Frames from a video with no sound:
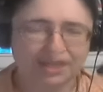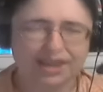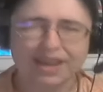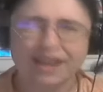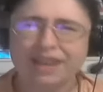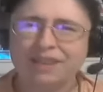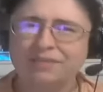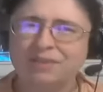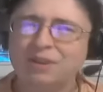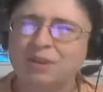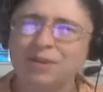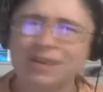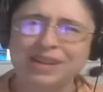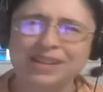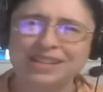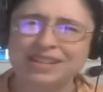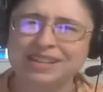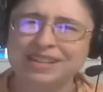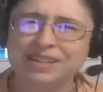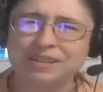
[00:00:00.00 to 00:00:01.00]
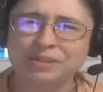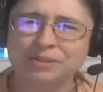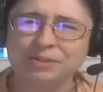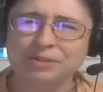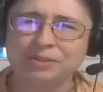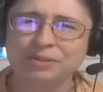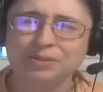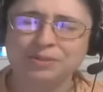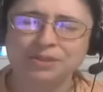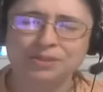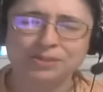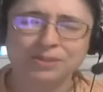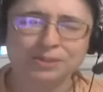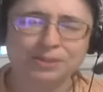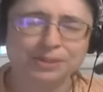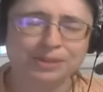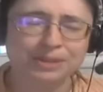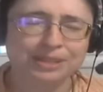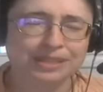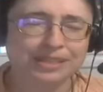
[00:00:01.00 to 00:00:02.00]
I have no idea how those two things are
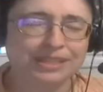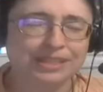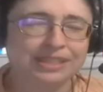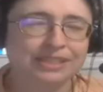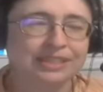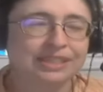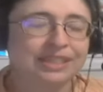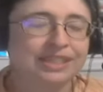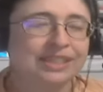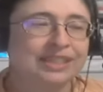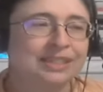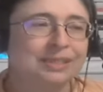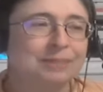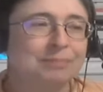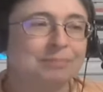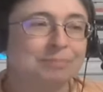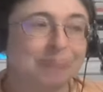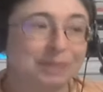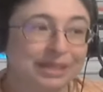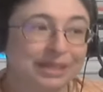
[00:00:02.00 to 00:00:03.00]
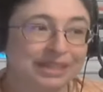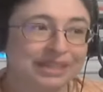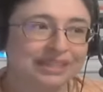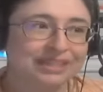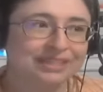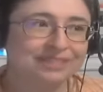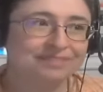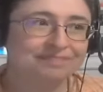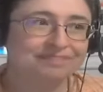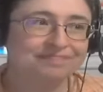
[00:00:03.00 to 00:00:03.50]
correlated, but...